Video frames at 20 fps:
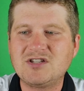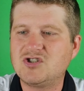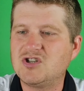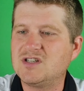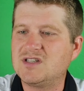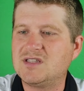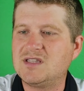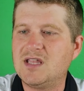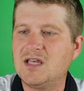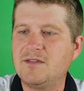It's
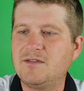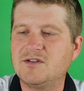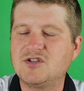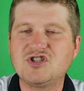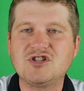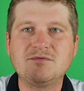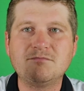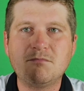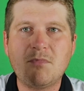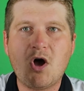just the
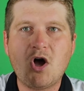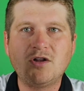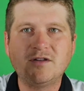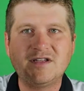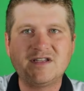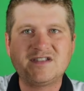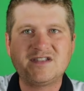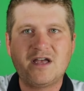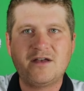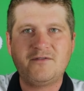
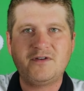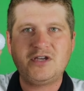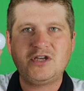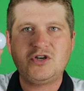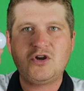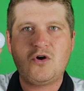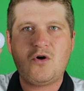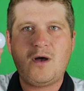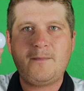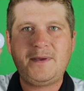smallness of it.
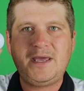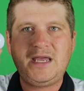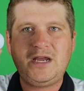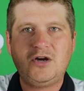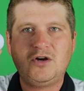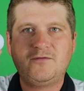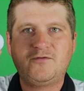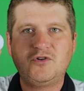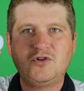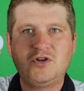You know, up
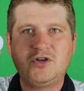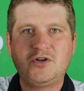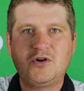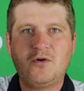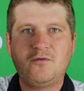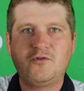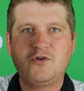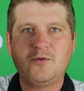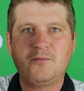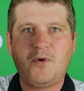here, if you're looking
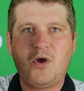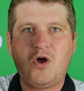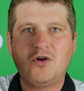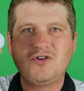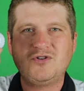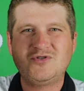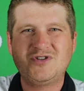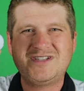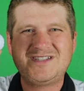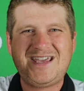over your ball,
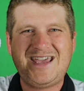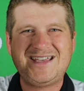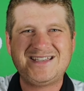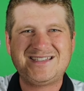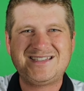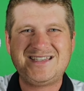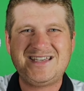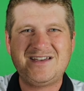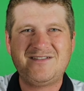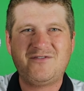you just can't
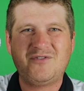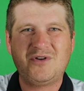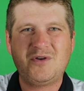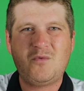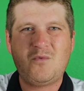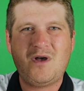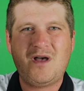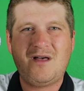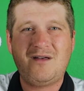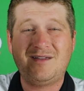see it
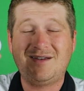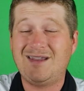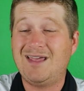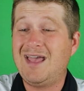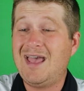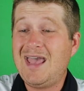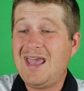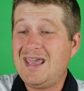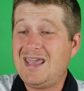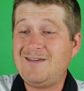very well, and
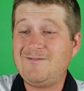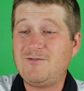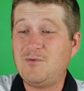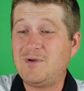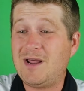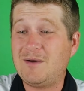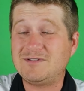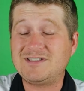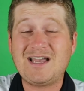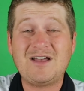even
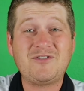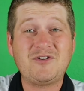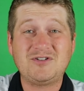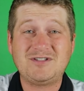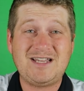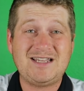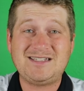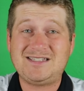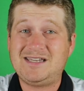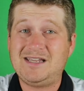when I was out there
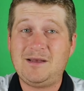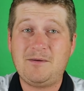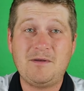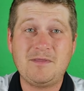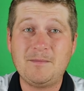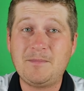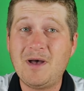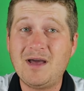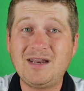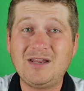testing it
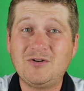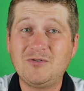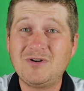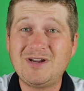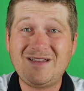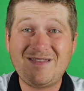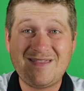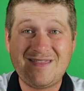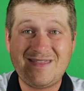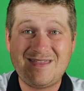on the putting
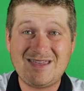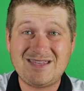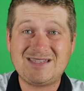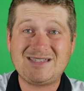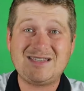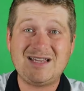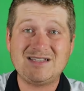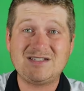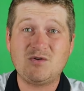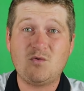green,
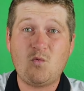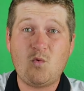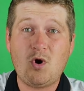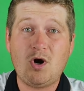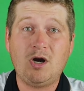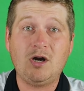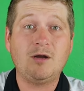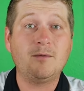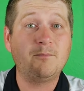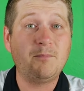this doesn't
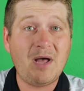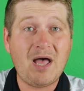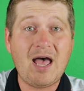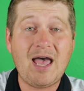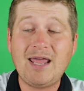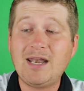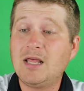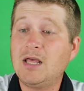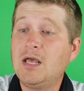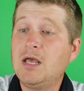work.
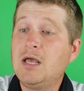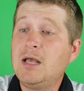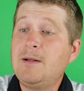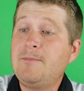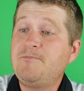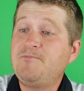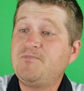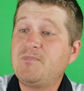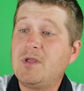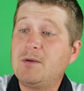But
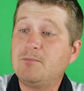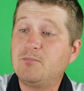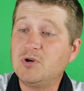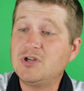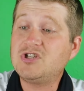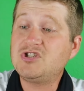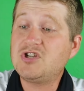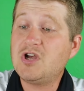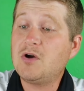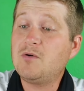
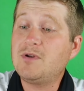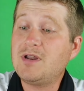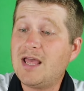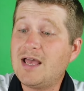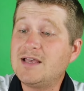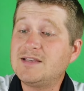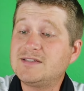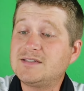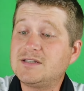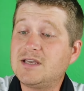Bridgestone
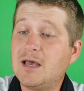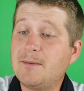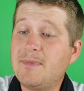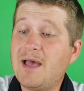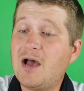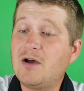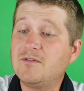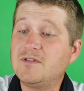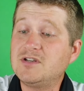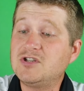has come
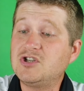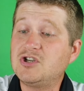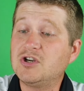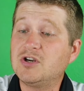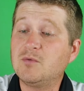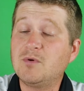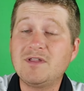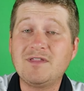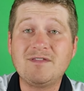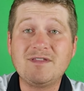out this
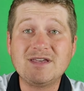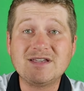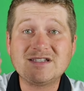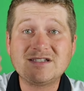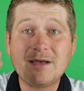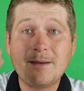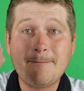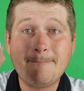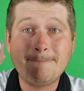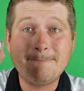year with
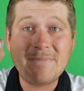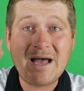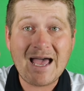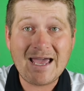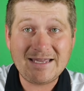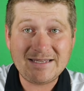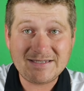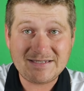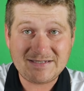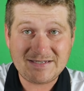this
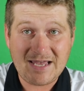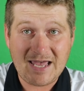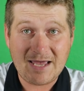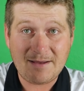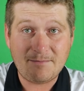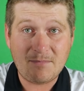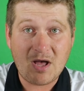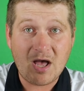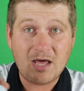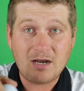
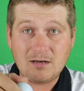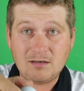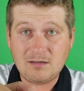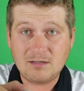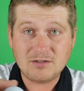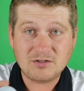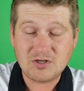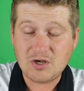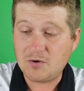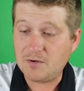mindset model.
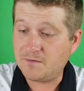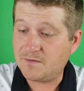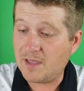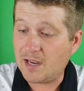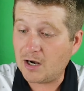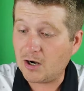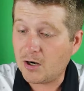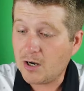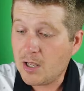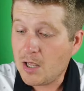I'll show it
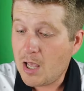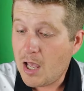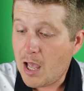there.